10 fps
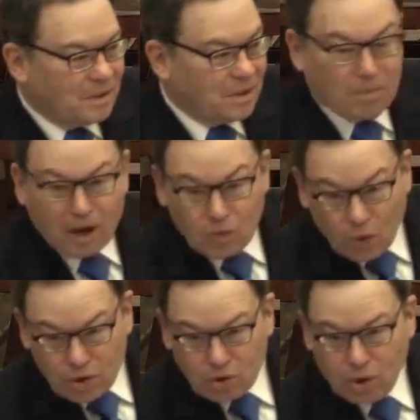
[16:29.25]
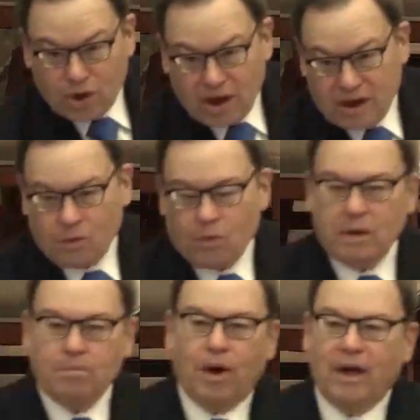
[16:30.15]
You might want to look at it. Ray
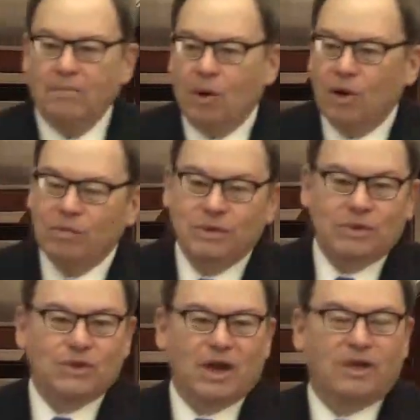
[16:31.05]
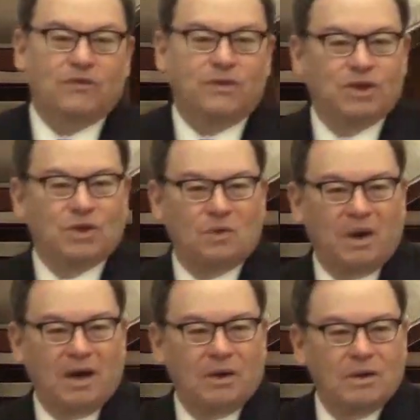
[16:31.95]
Bradbury was a science fiction
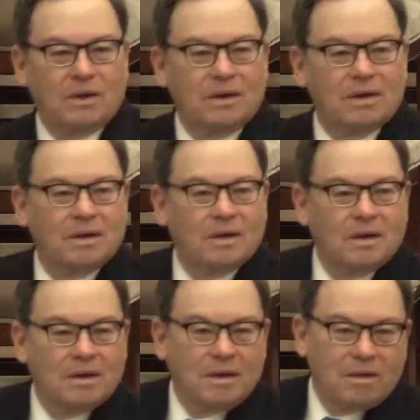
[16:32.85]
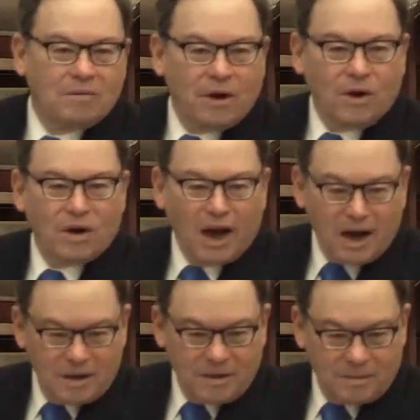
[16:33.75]
writer.
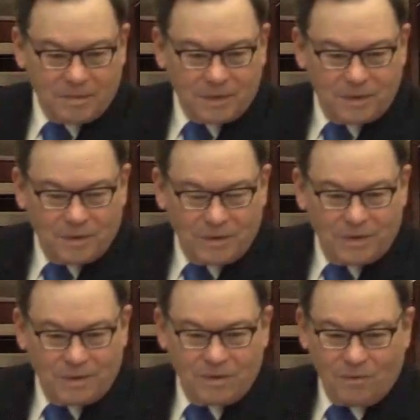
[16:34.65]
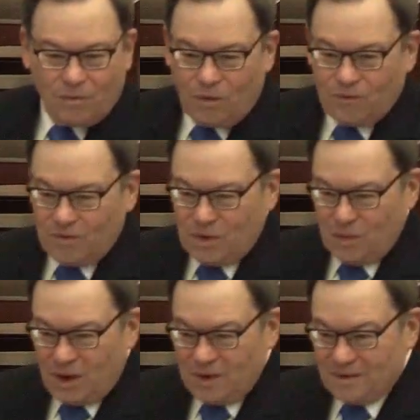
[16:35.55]
Fahrenheit
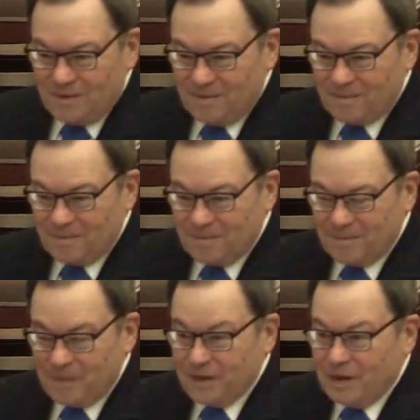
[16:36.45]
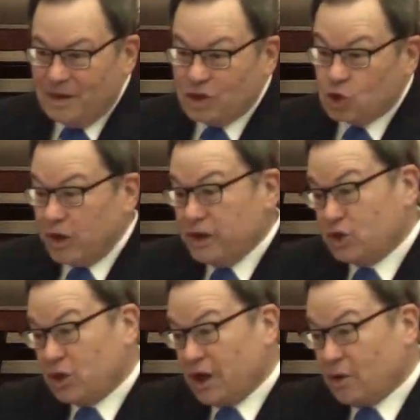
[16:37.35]
451.
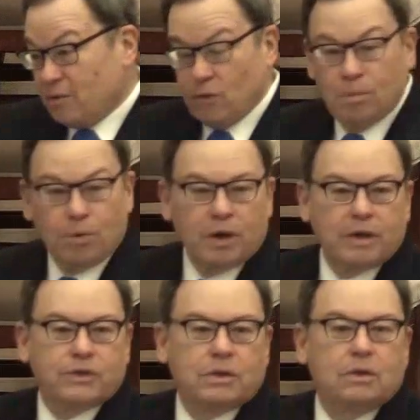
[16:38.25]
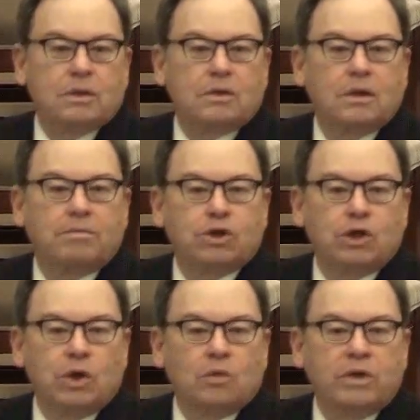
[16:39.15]
Strange title for a book. It's the
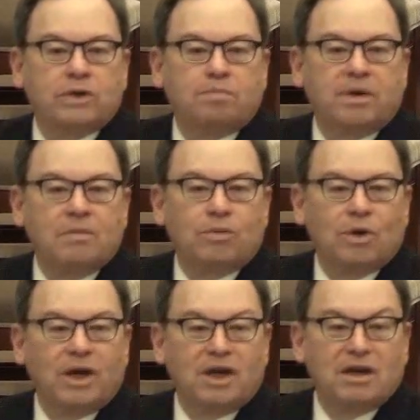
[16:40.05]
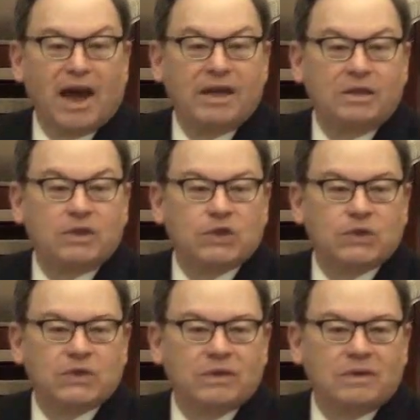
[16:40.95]
temperature at which paper ignites.